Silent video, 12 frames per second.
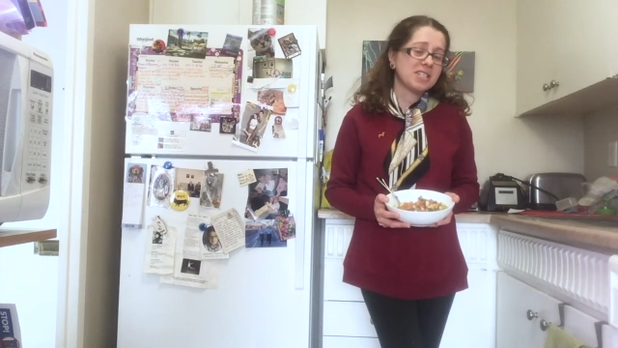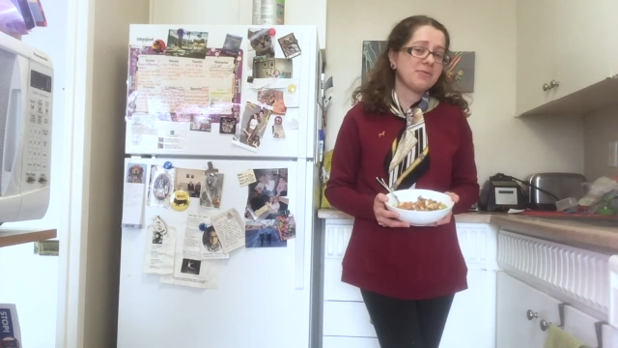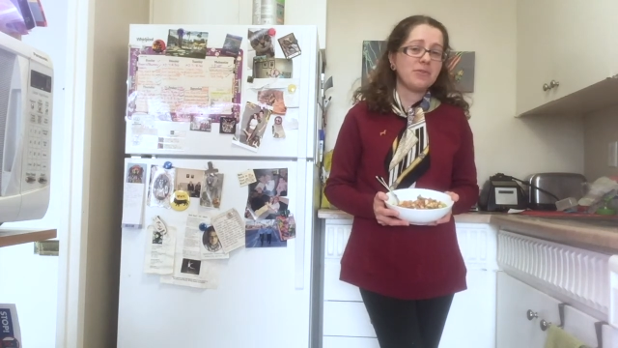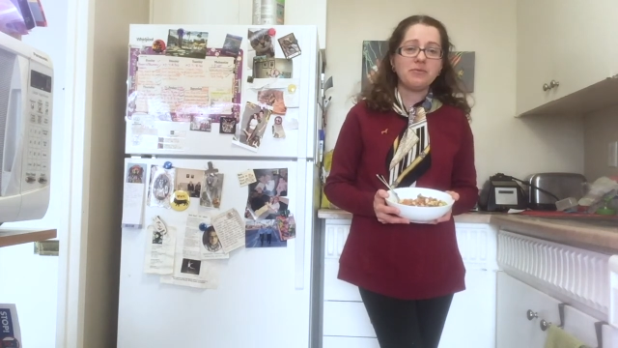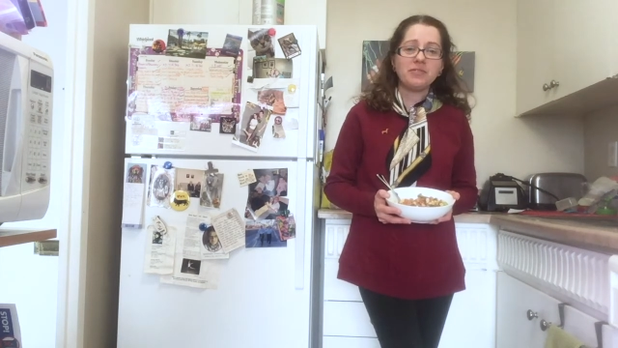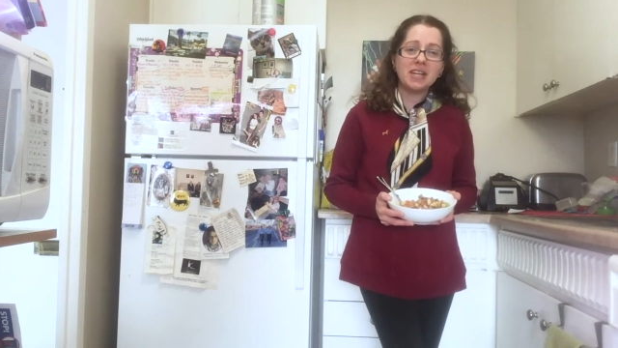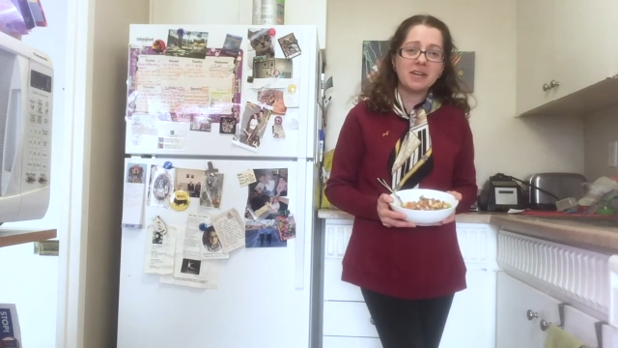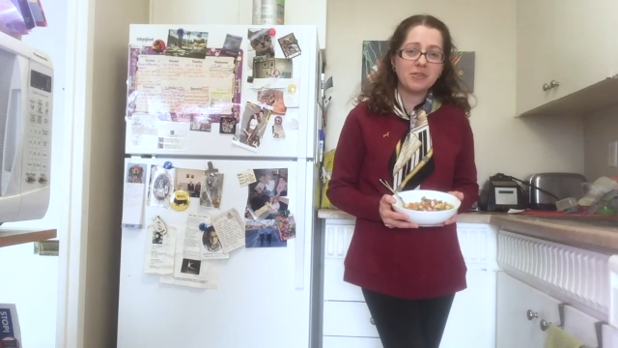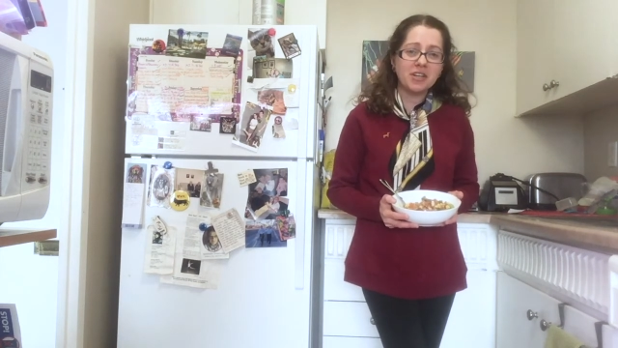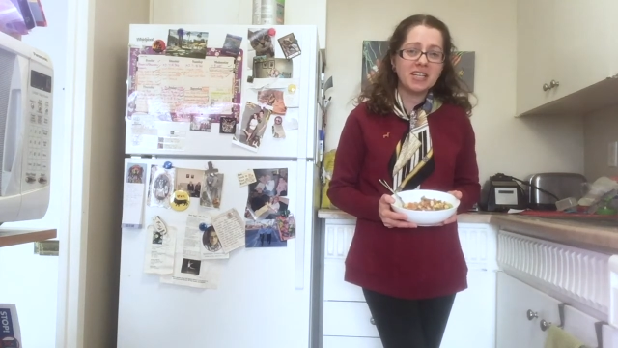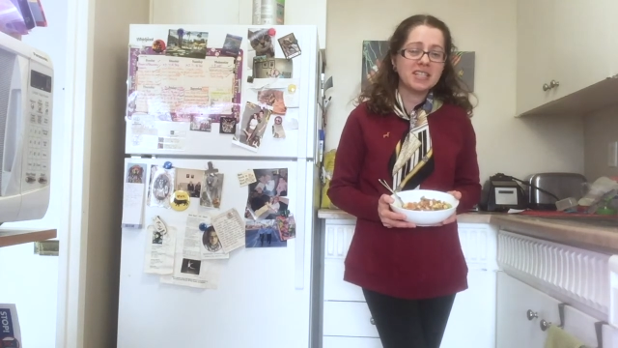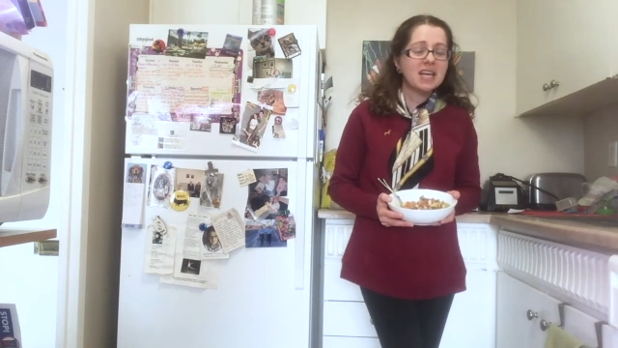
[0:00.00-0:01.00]
Different
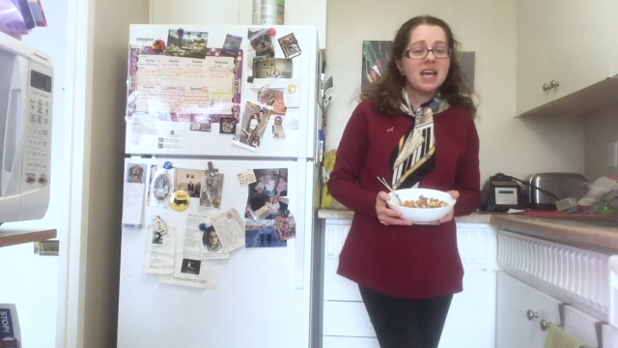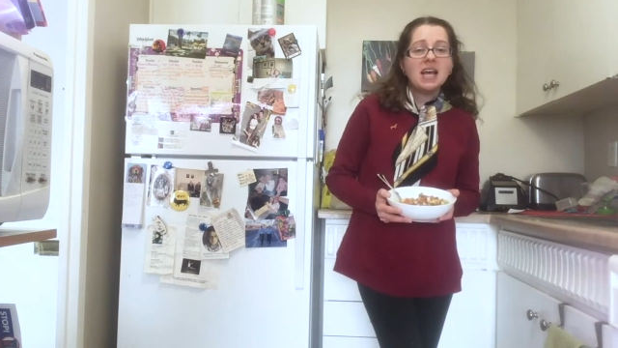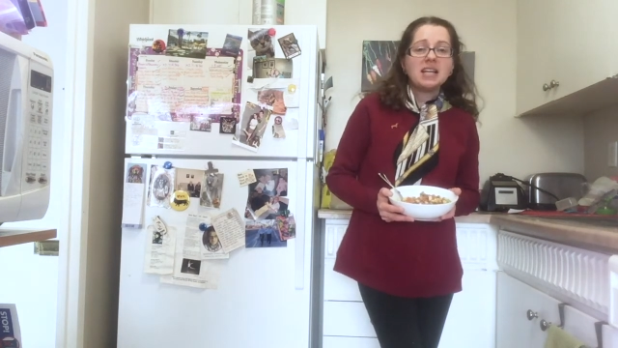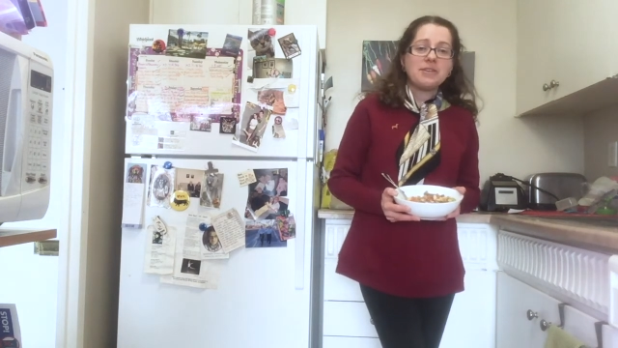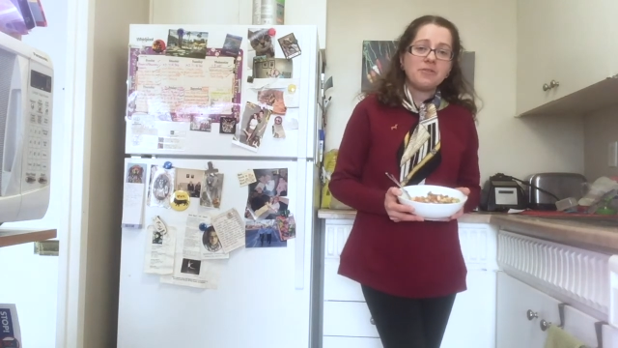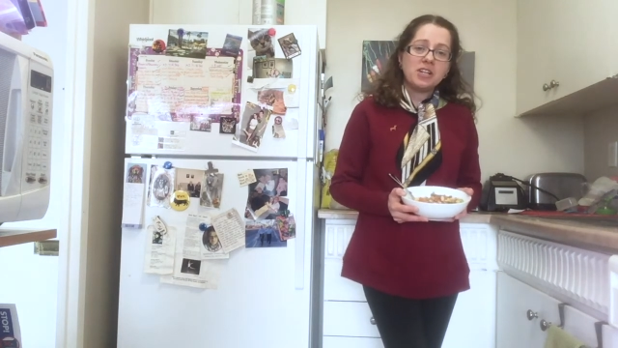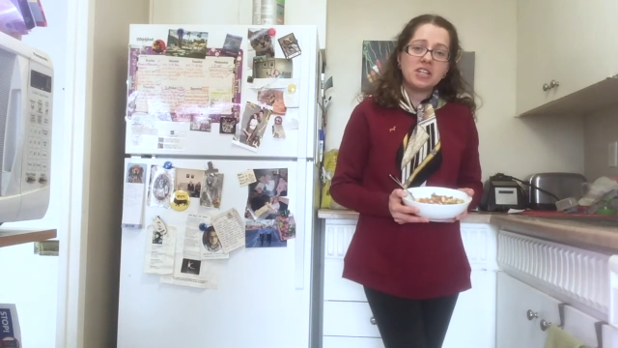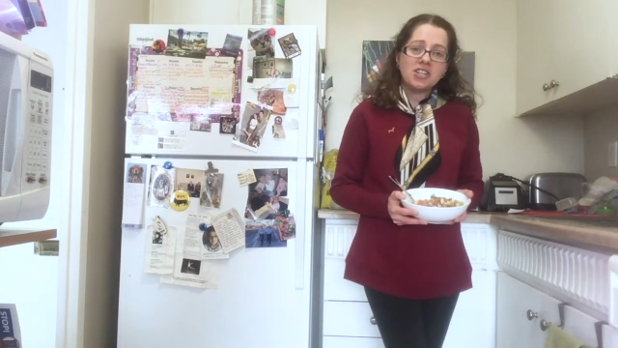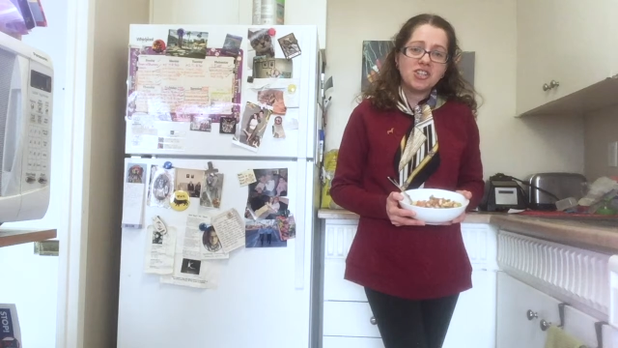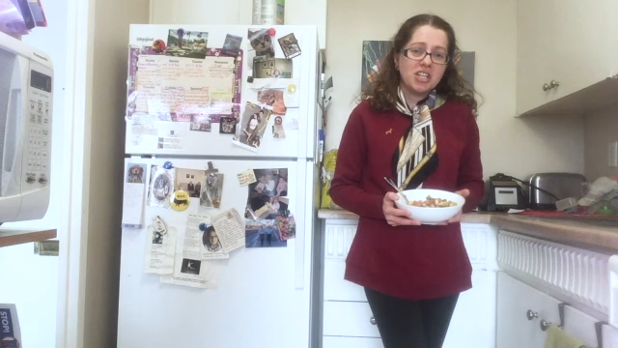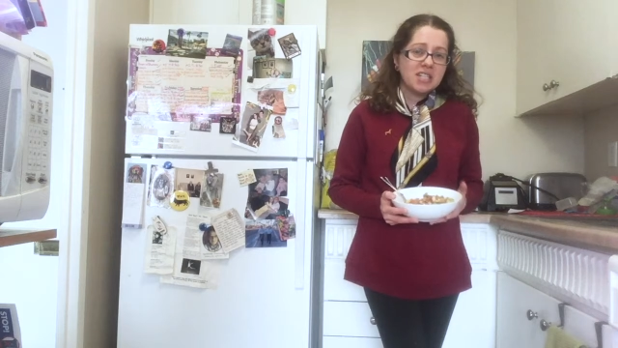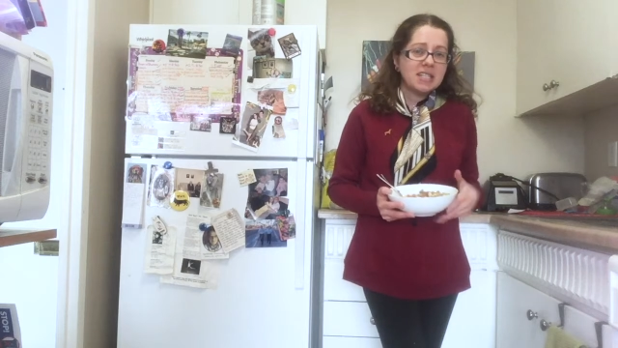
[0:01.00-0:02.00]
flavorings, different additions,